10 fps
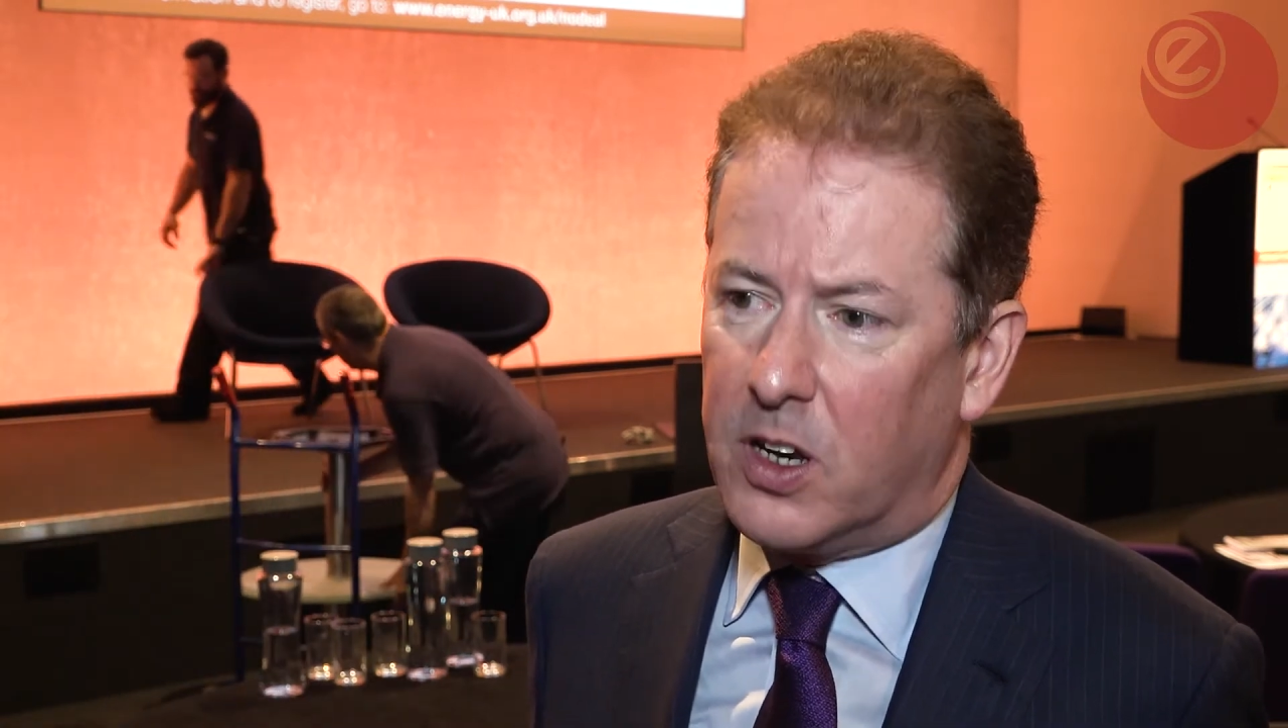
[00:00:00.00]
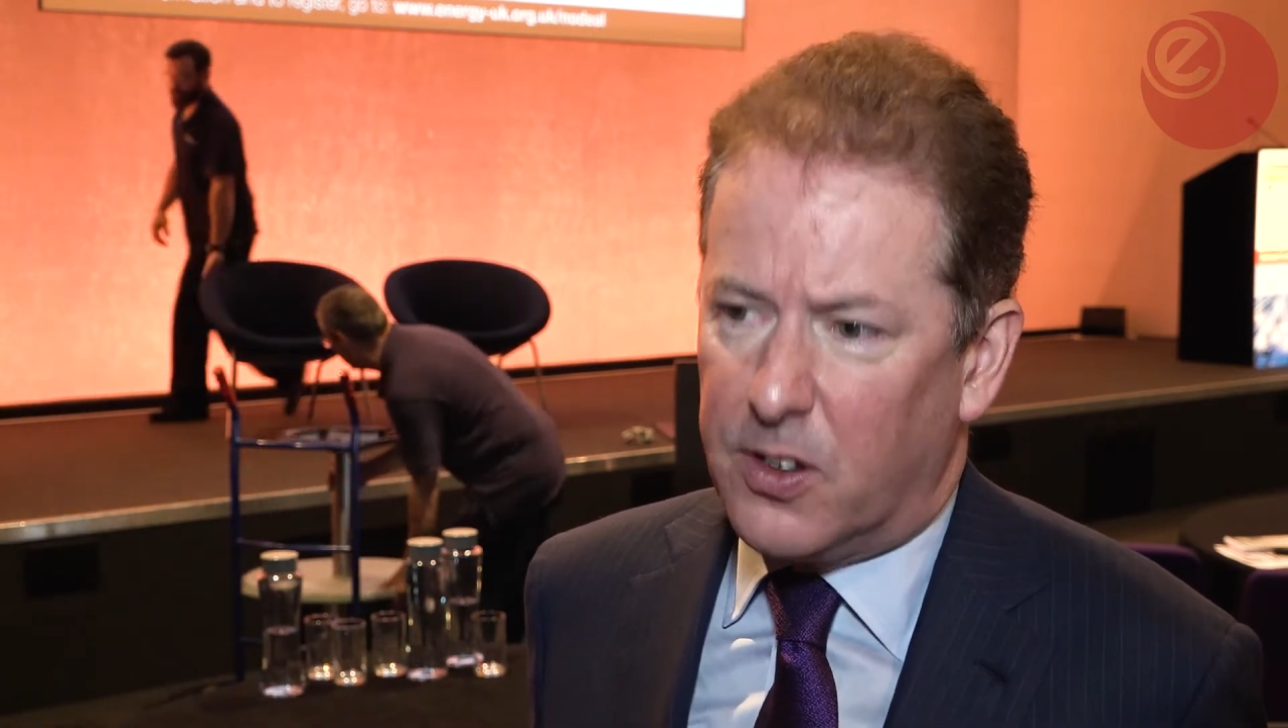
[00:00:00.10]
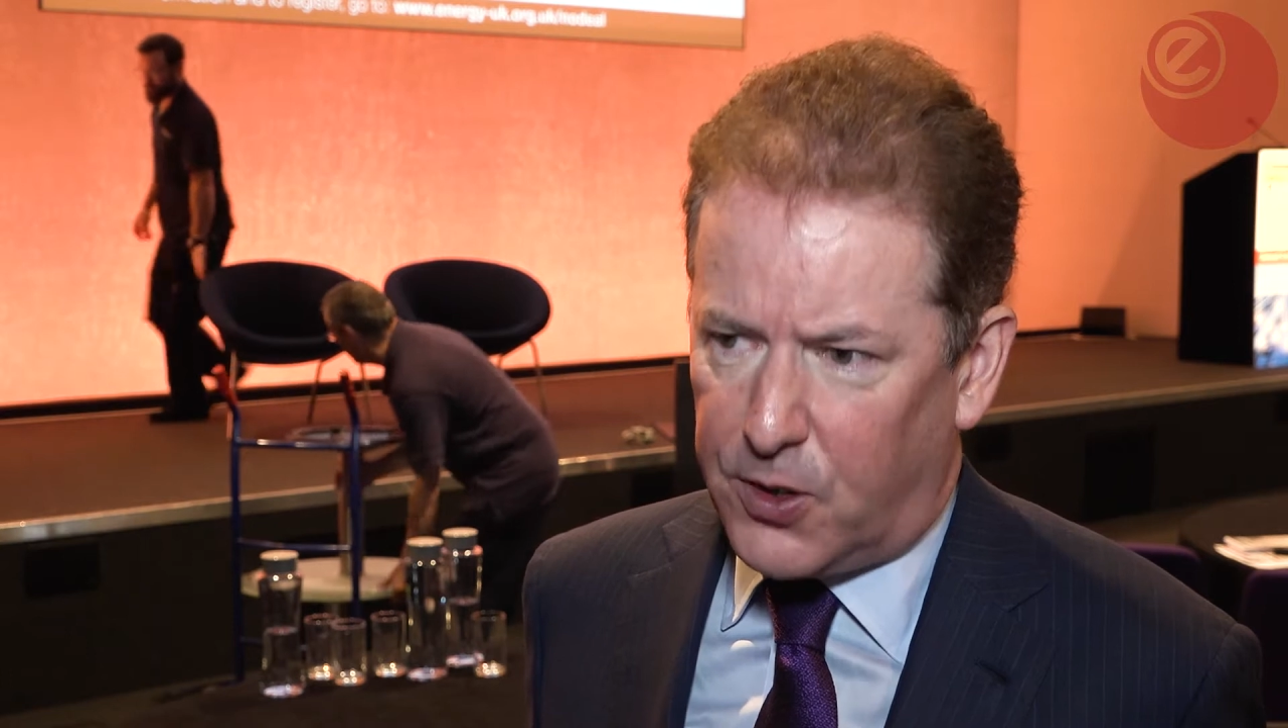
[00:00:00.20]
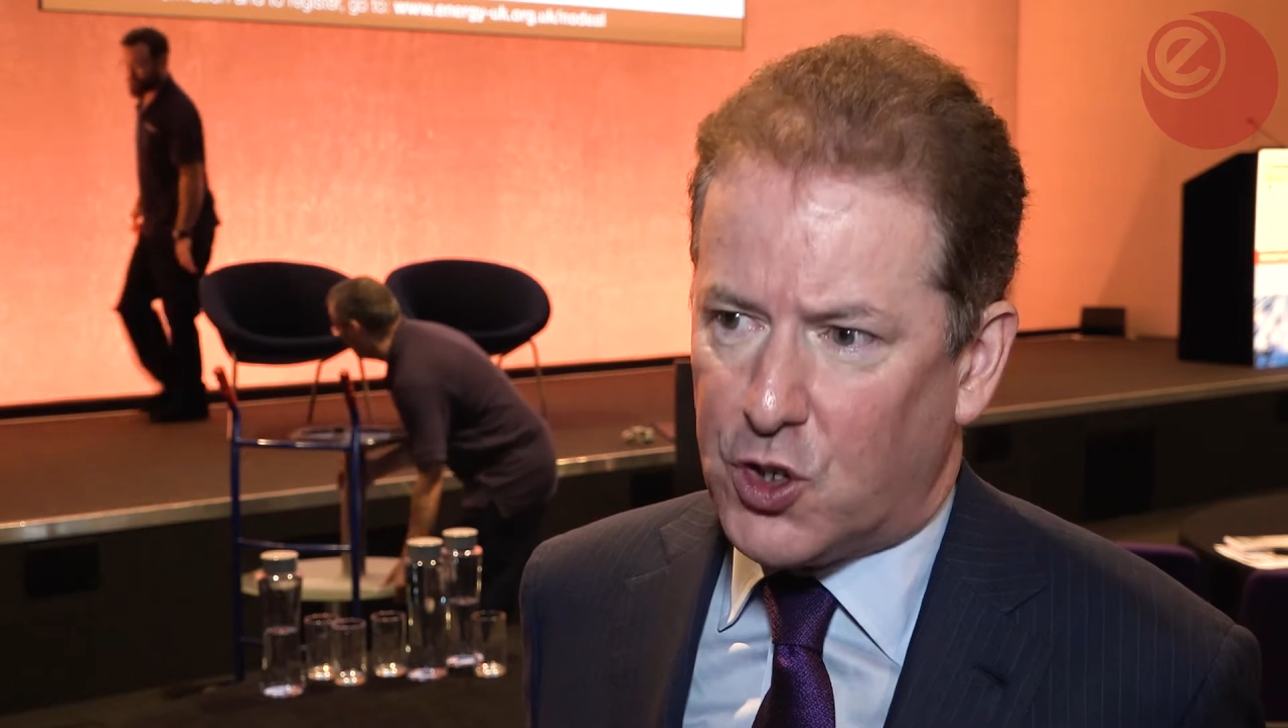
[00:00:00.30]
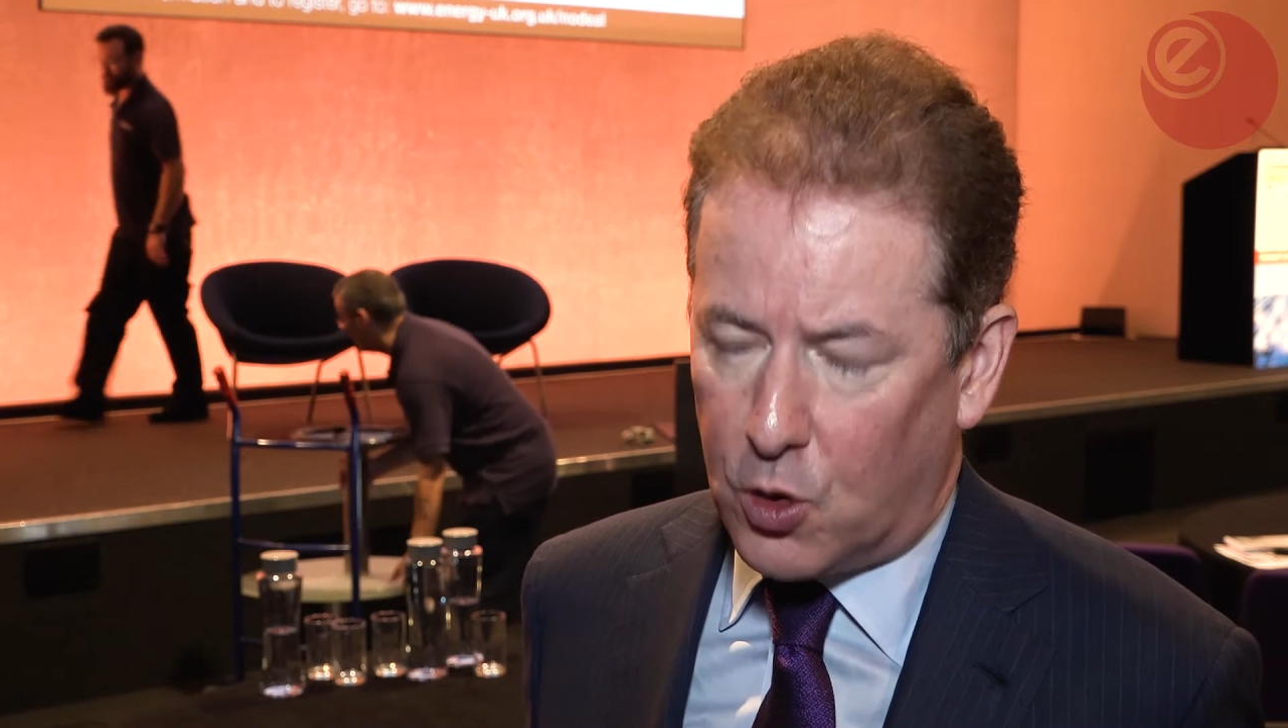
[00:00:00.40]

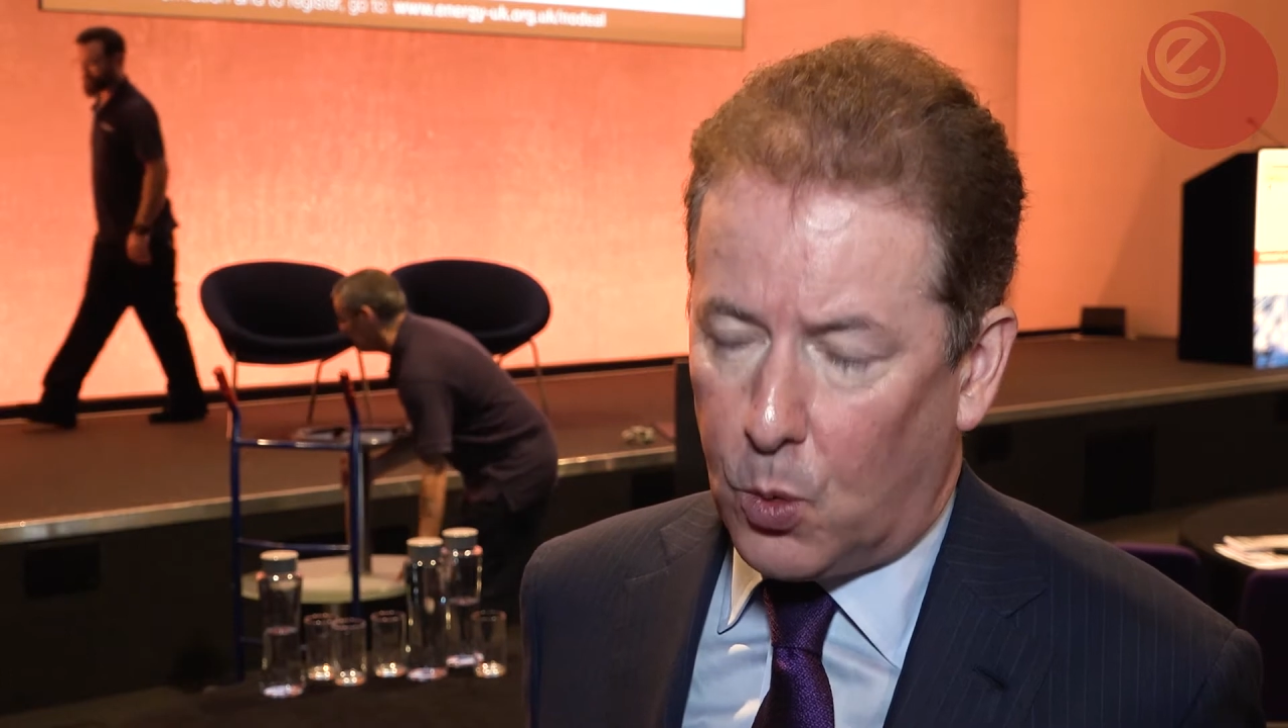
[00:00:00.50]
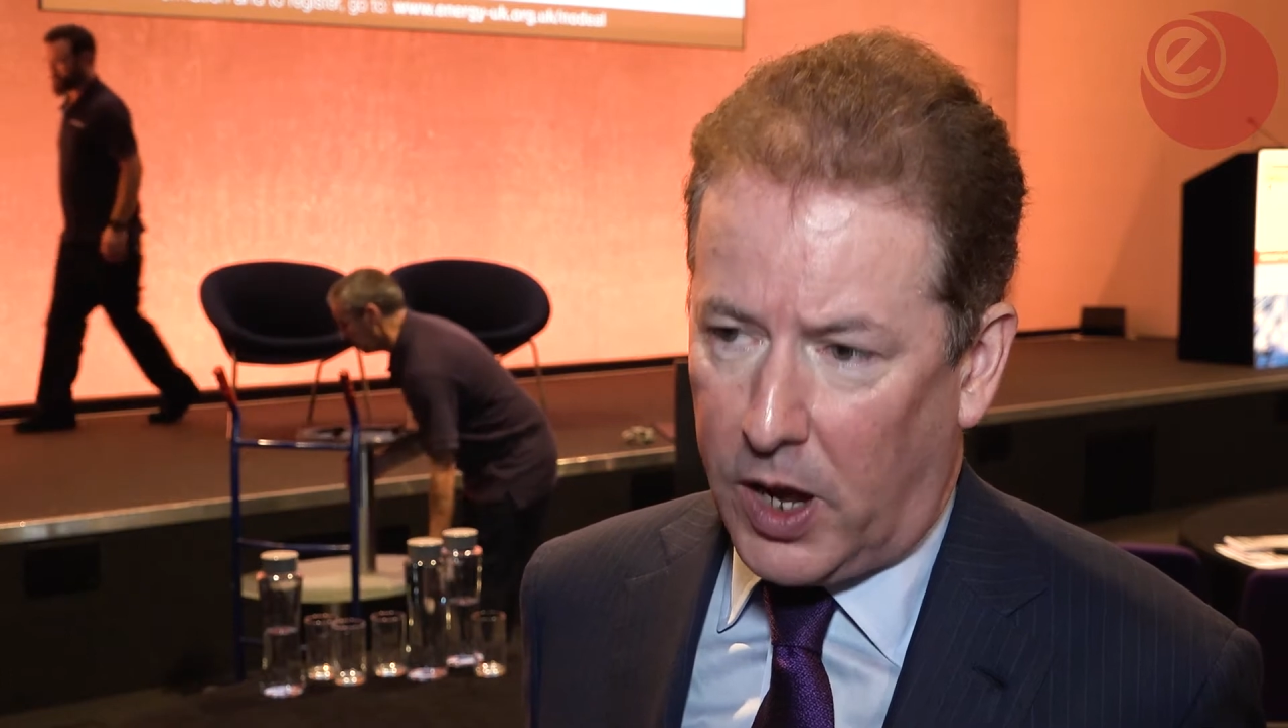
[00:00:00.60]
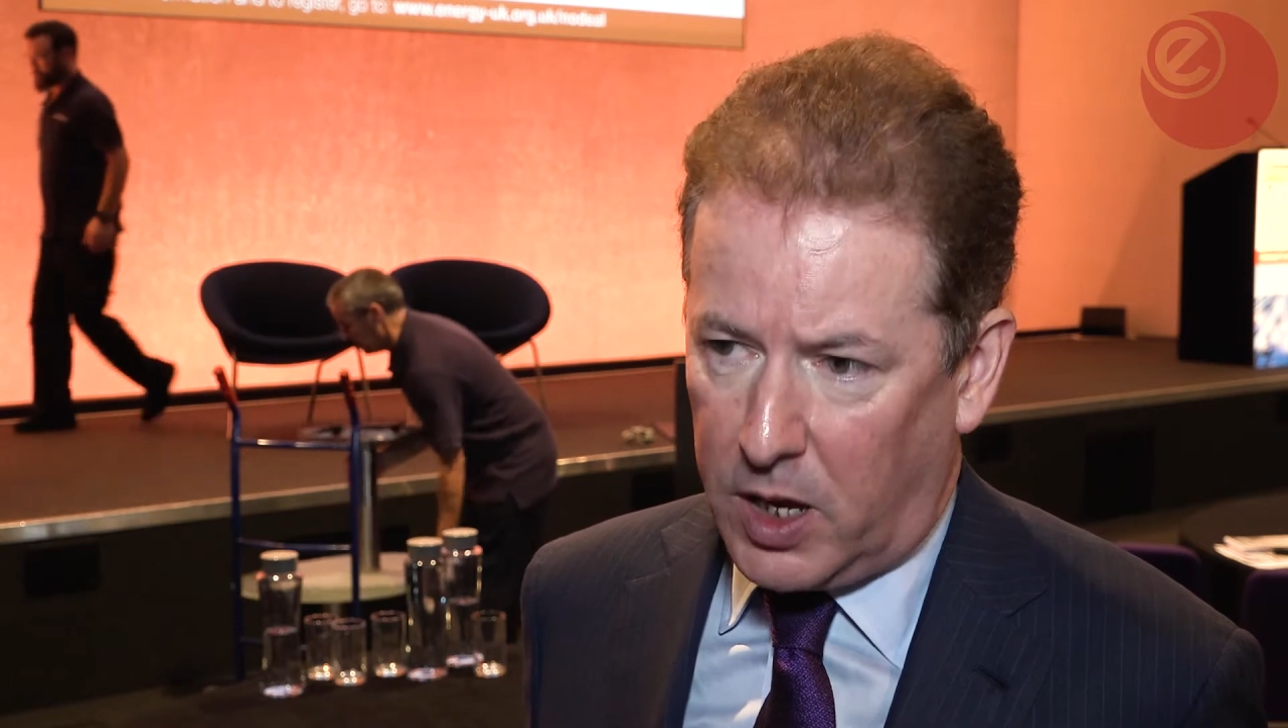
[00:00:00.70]
efficient way,